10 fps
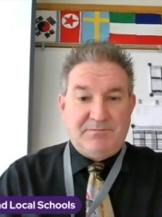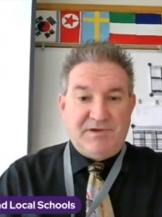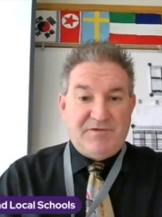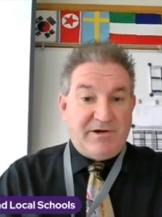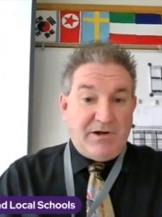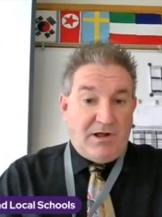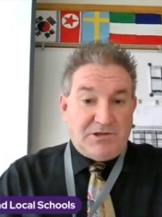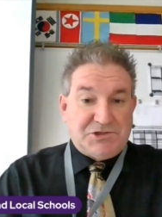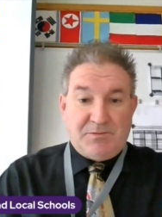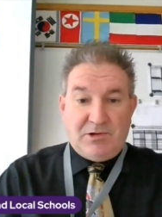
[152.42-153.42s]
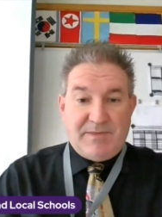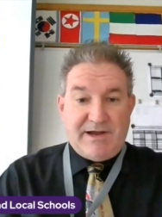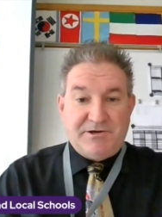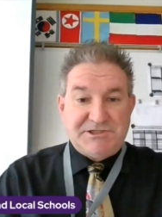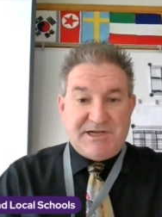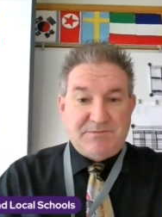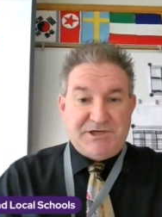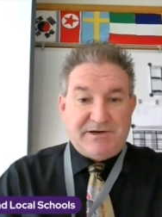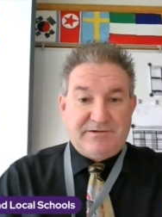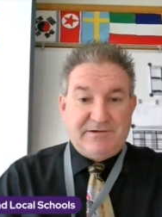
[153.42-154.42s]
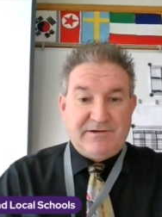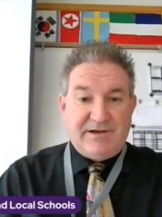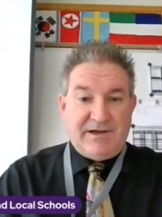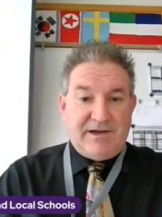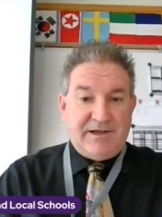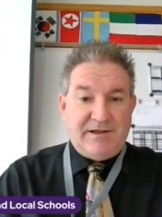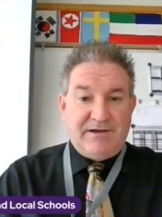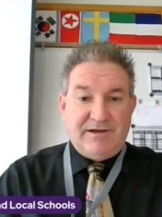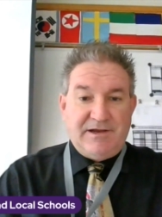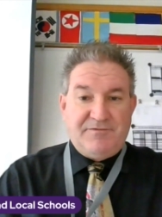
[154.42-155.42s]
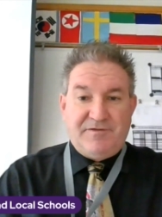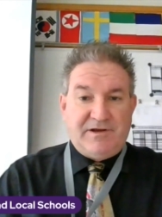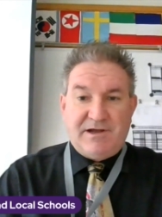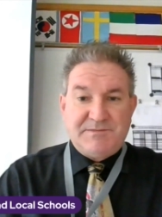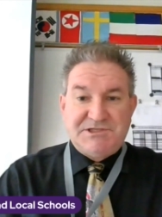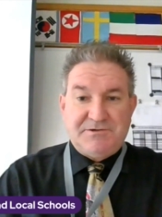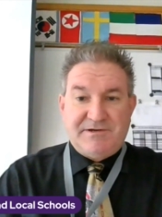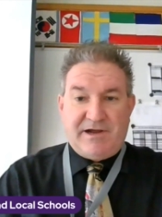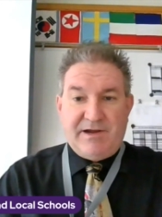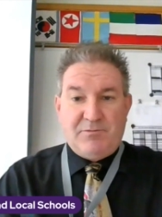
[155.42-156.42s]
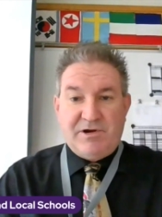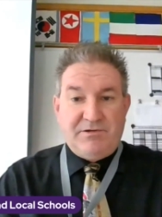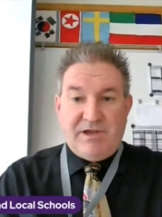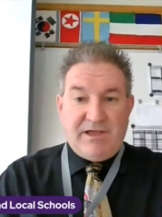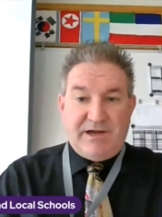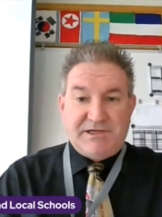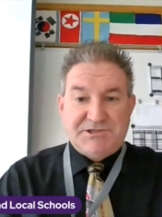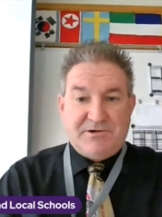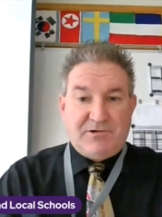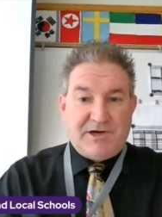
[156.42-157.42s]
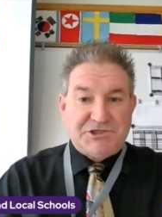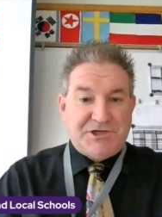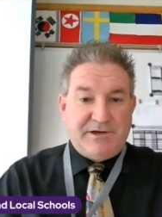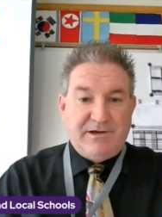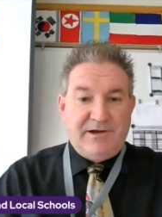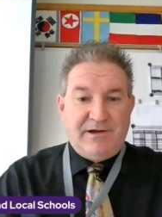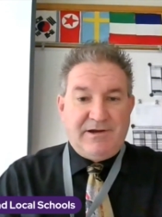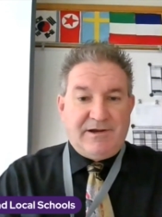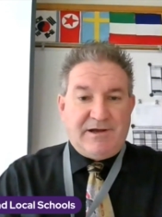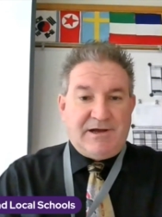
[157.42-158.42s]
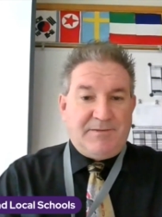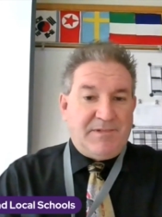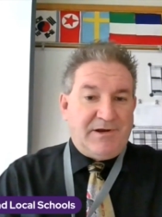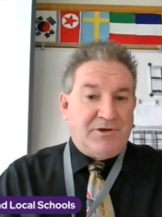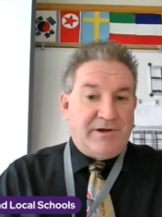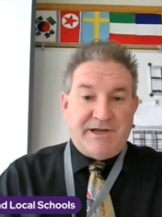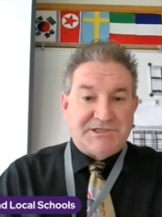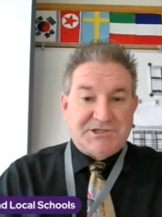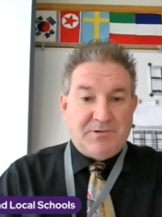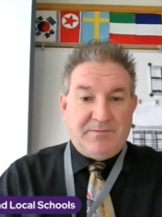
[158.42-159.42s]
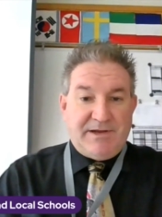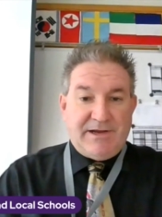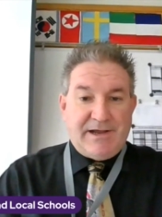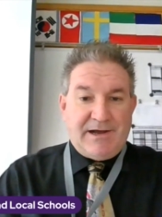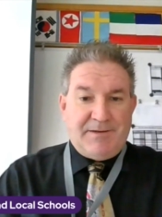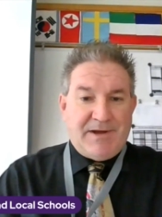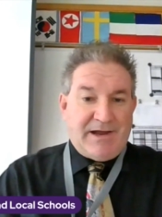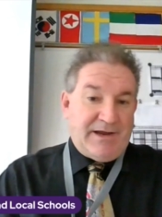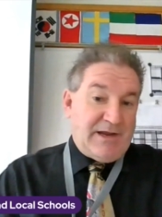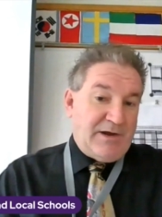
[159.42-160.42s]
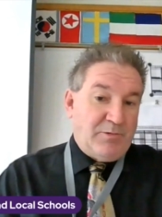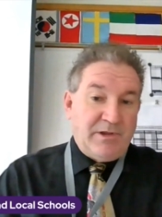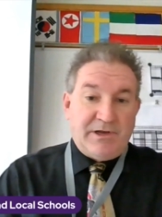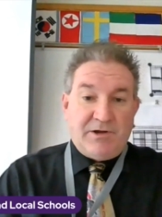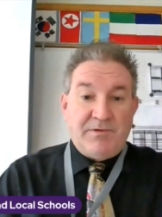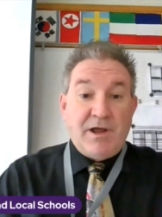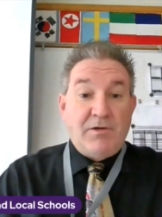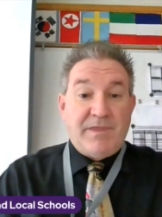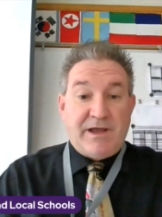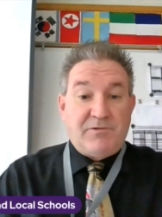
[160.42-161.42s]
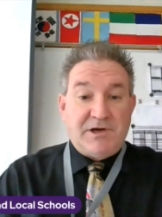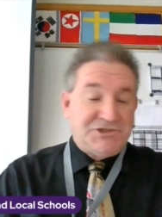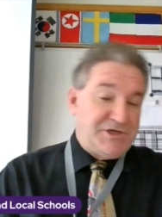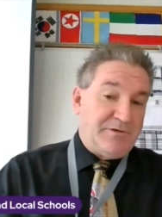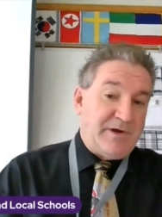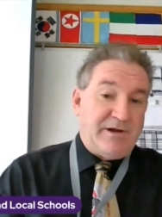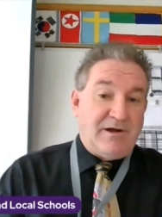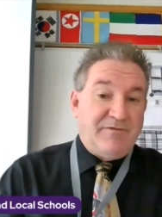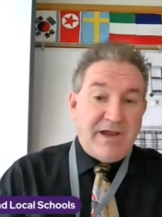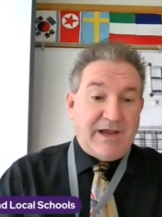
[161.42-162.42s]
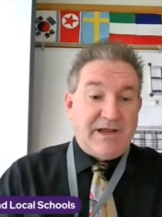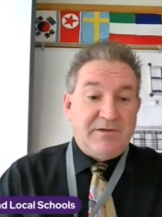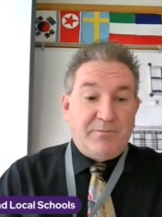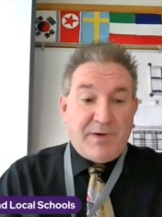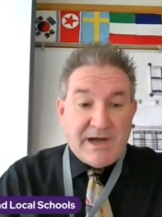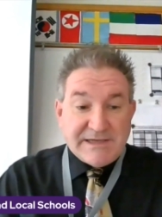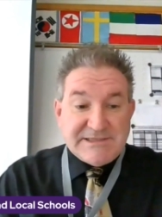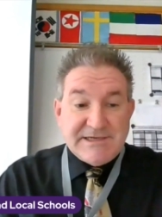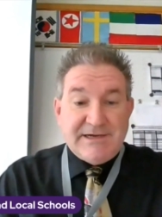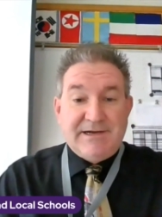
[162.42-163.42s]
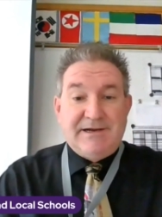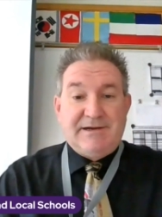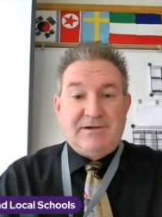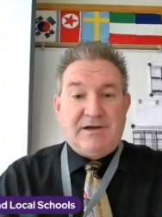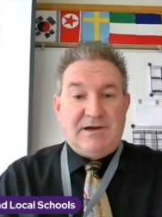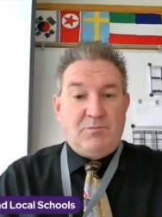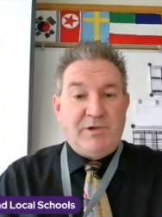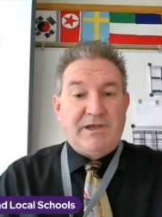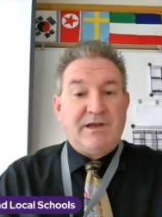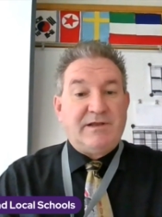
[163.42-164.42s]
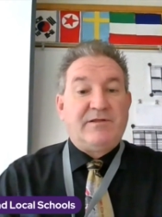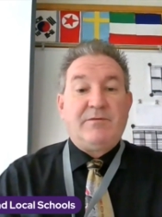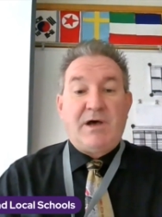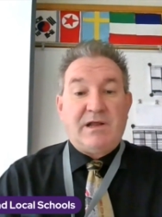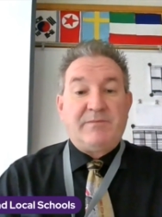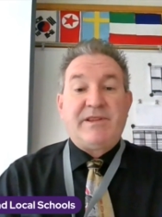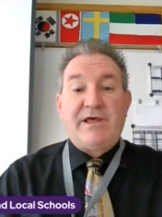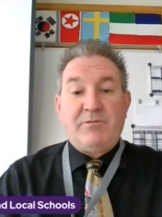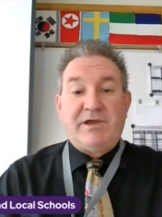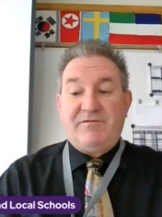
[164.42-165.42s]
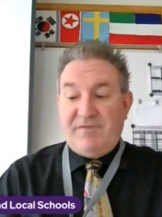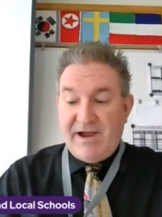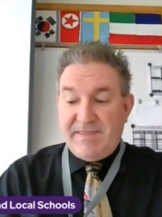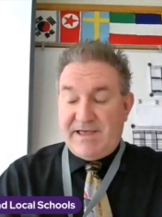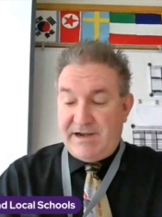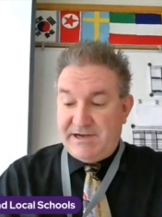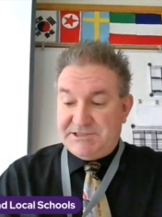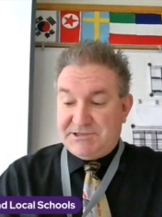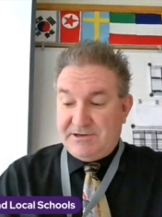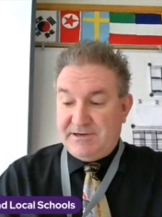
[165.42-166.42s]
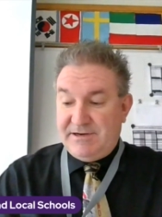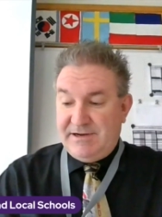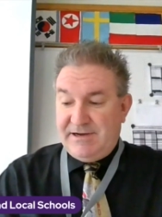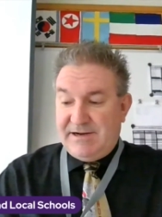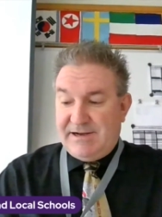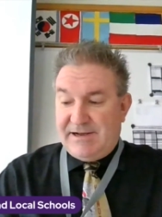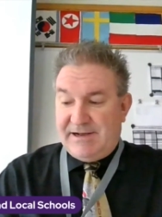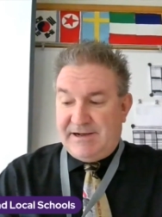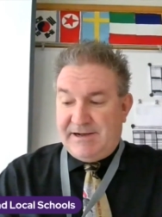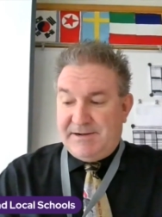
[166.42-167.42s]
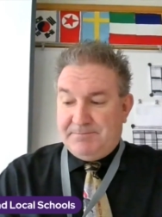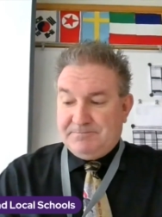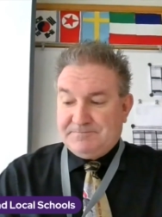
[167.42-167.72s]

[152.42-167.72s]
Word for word: be very knowledgeable about your subject. And if it comes to a time where you can answer a question, um, a good answer would be um, I, I, really don't know that question right offhand, but uh, we can get to the bottom of that. We could find that answer. Um,